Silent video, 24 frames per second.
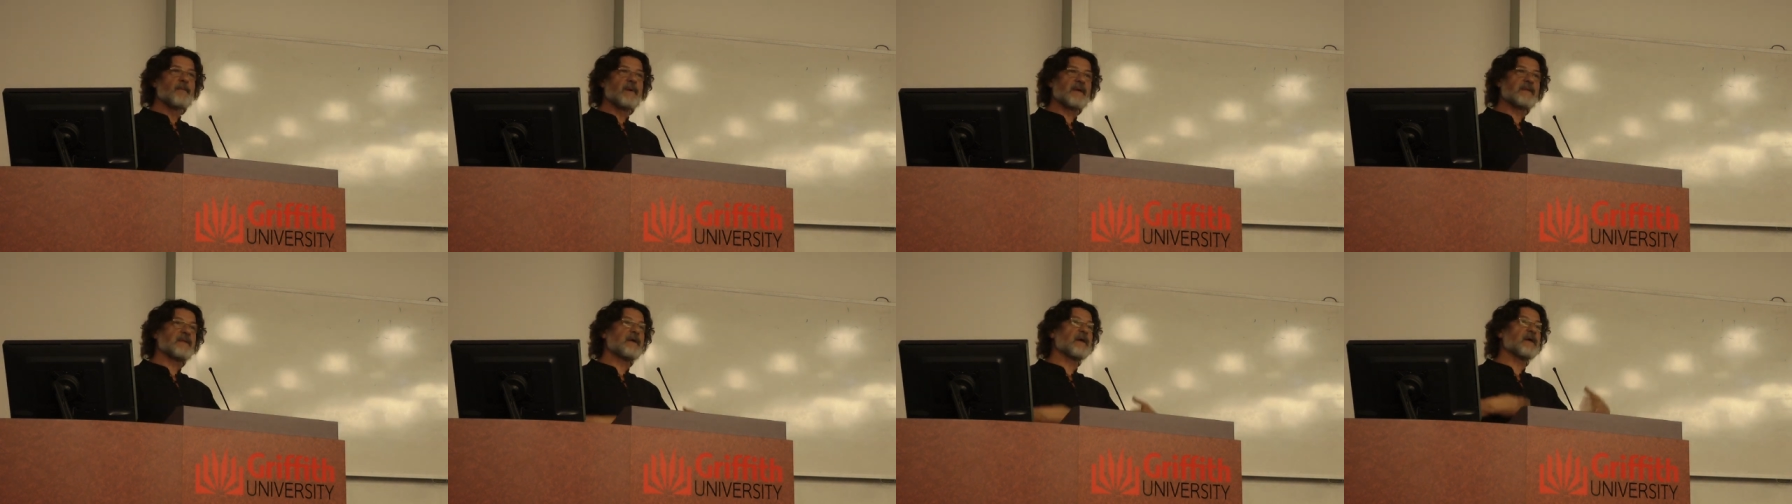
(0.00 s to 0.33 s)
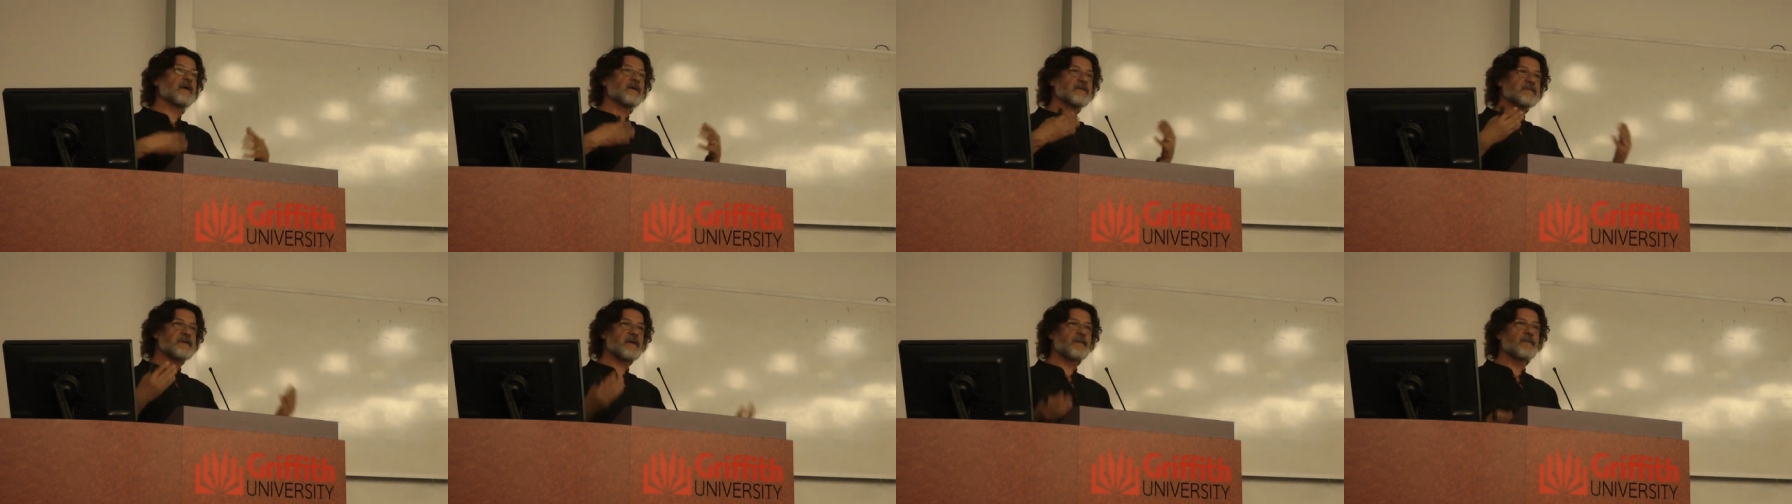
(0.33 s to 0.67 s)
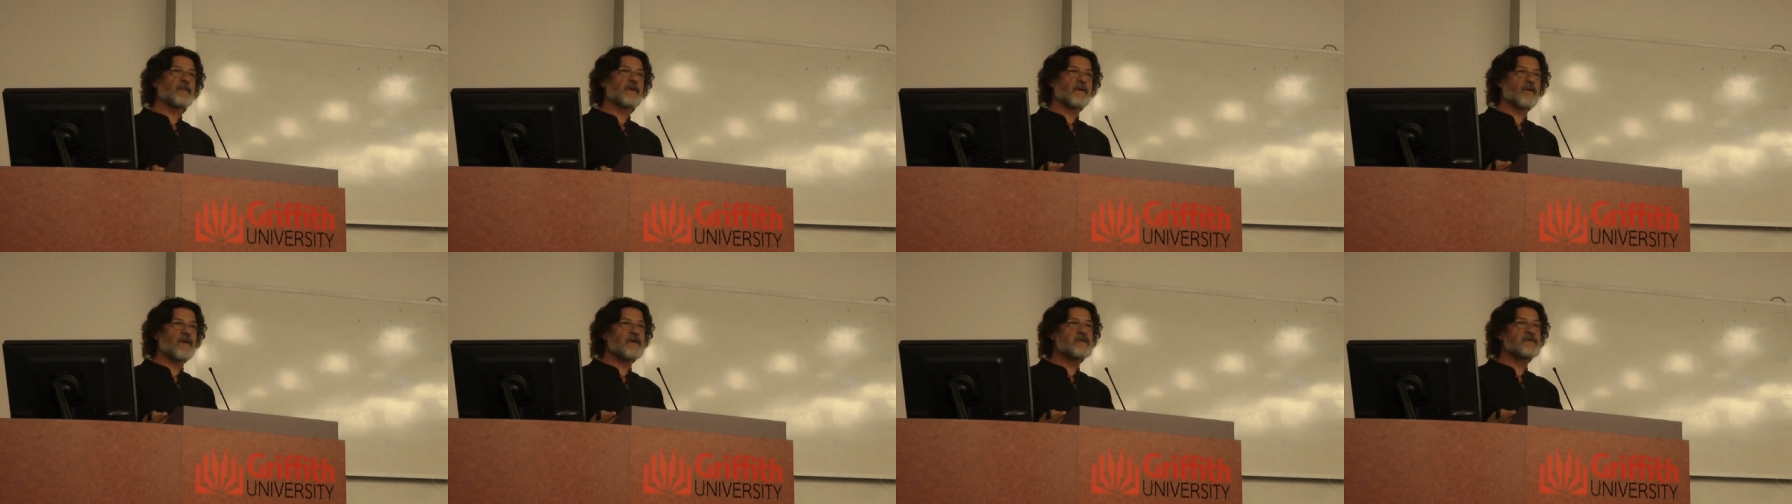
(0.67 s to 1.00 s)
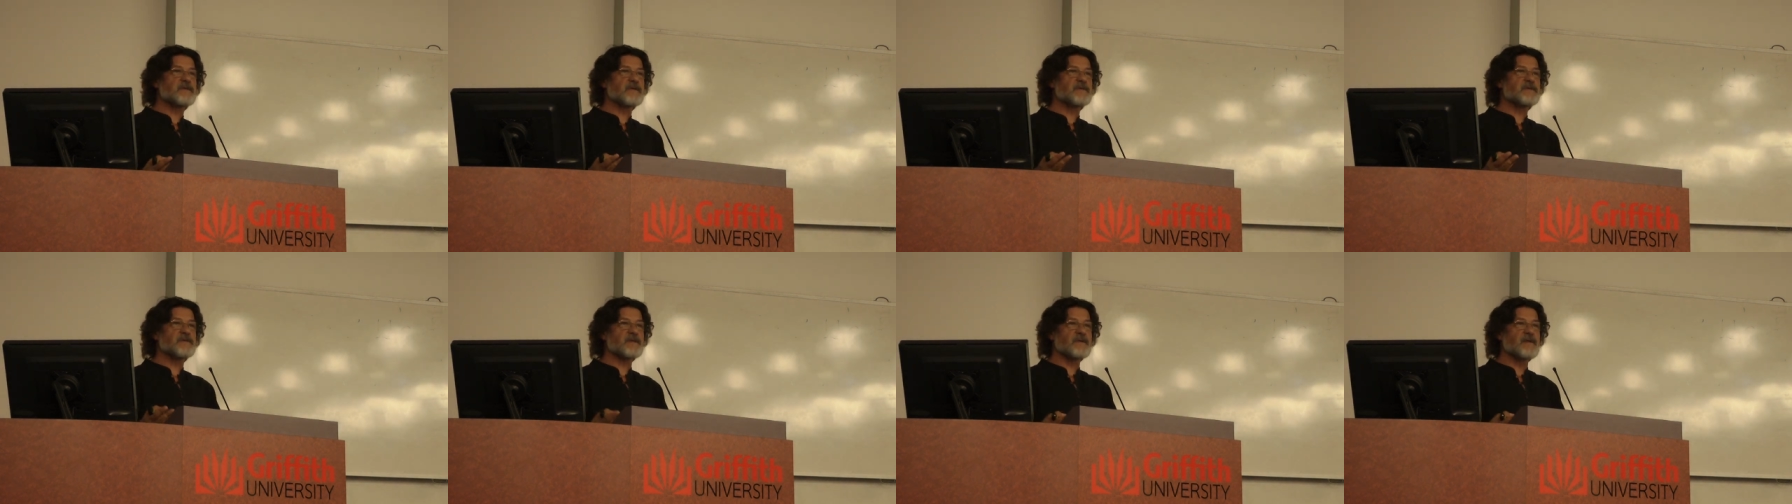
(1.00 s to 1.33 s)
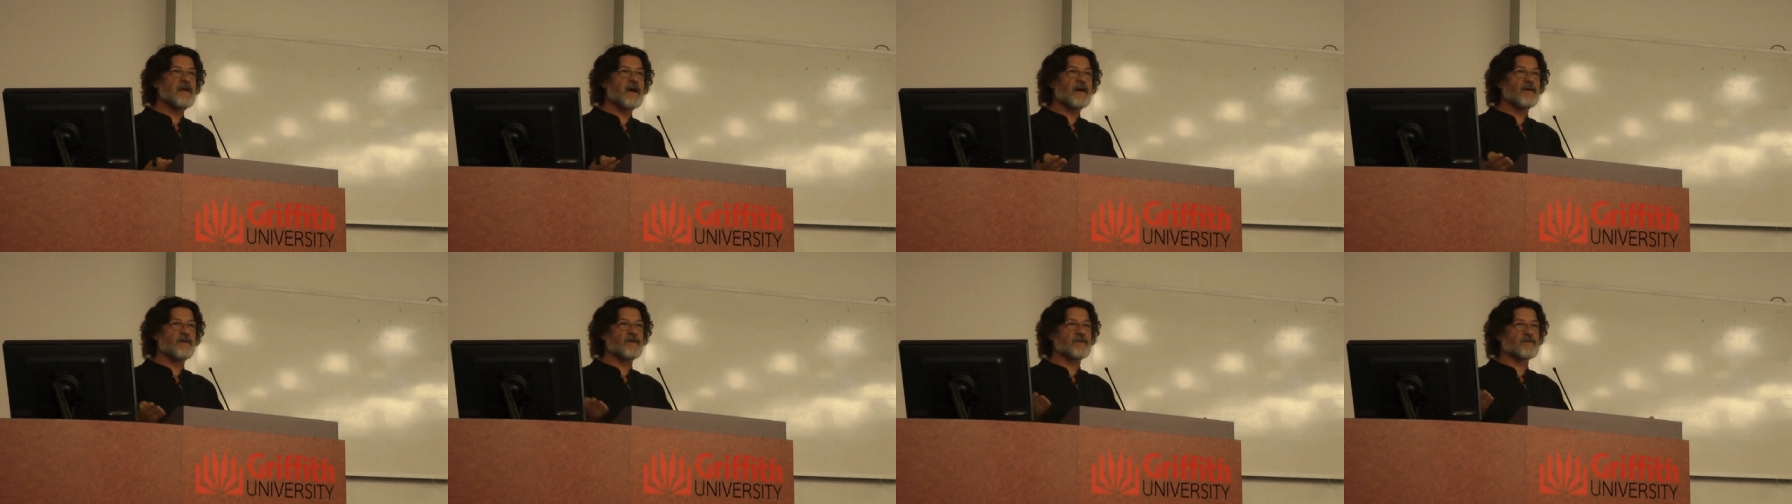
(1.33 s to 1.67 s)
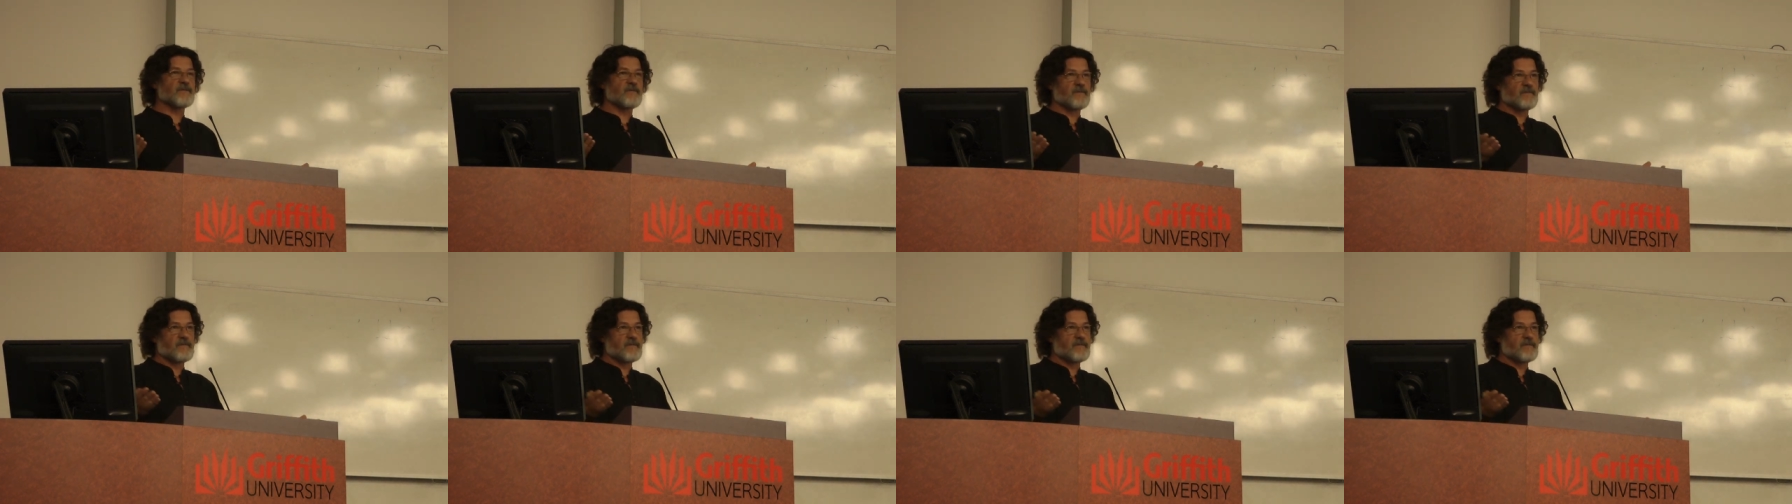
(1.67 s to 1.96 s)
But there are some crazy scenarios.